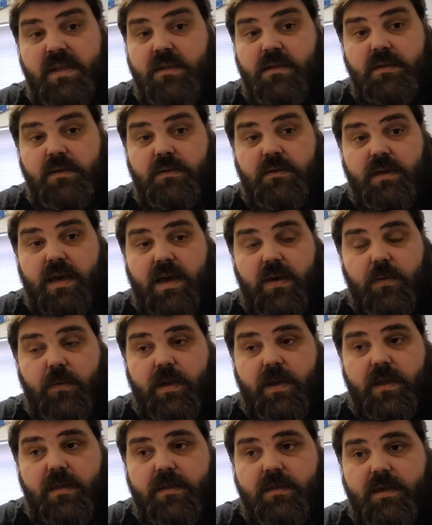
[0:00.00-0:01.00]
They didn't do
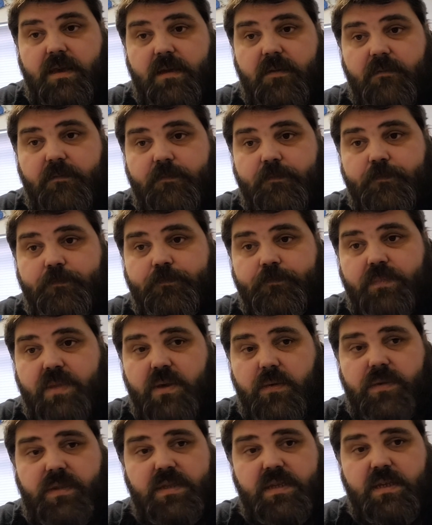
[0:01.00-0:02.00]
that with the
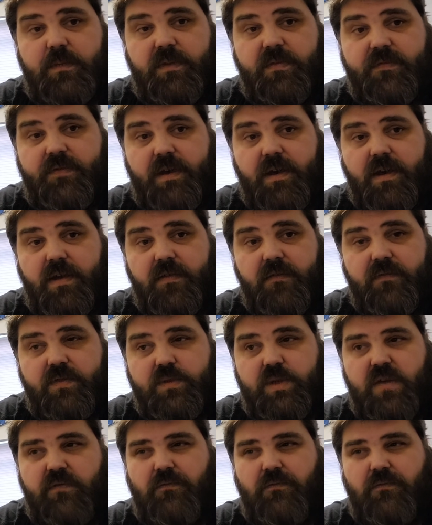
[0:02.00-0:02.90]
DB5,